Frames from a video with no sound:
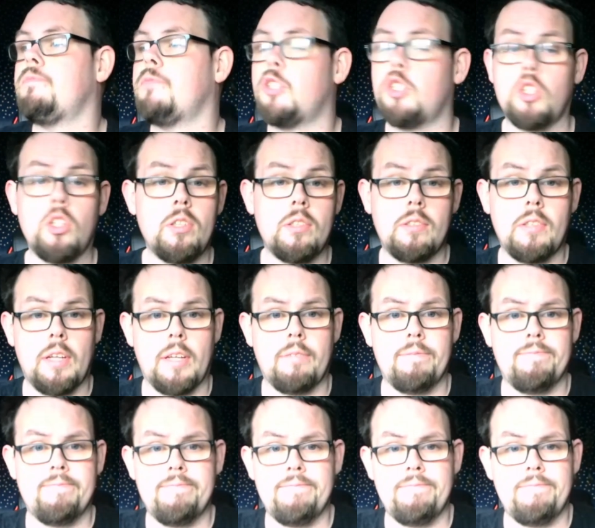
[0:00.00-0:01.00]
It's good, like,
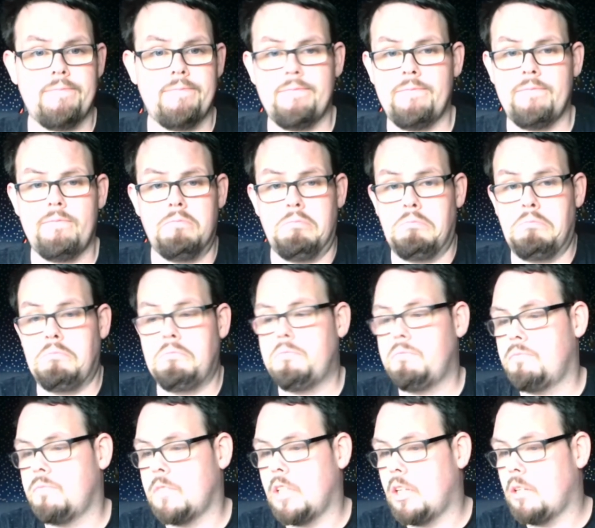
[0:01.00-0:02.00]

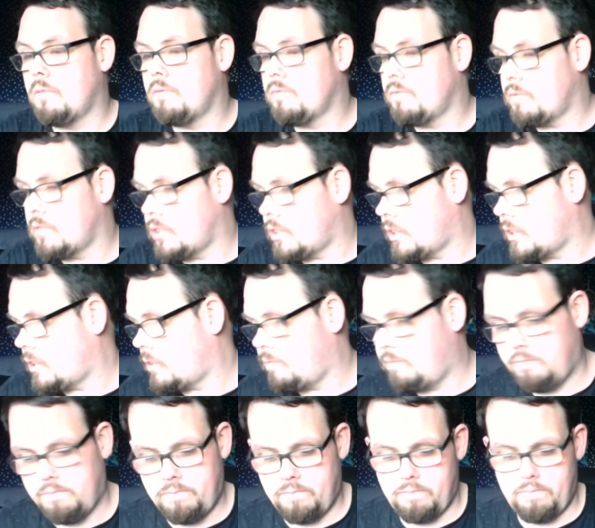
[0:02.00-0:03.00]
yeah, it's,
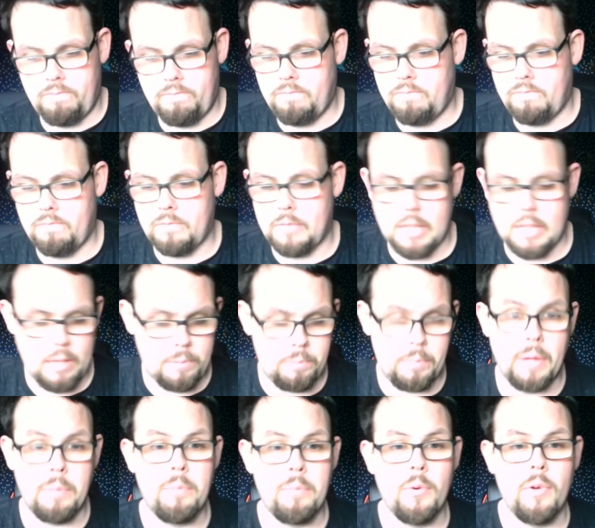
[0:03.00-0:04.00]
can't
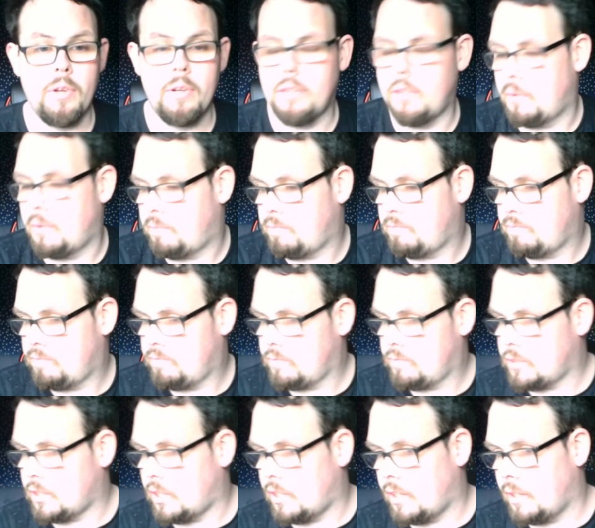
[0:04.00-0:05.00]
pinpoint, or,
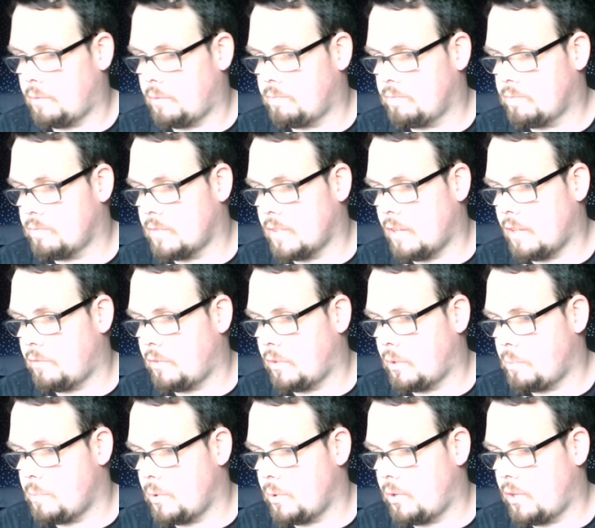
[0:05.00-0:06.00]
sorry, I have a
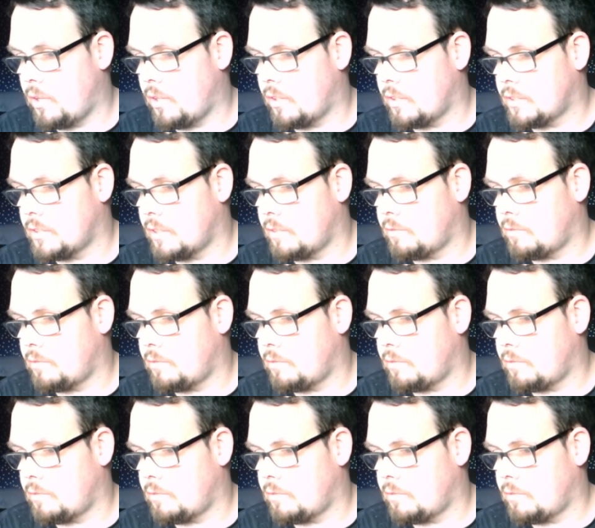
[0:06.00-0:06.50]
computer, it's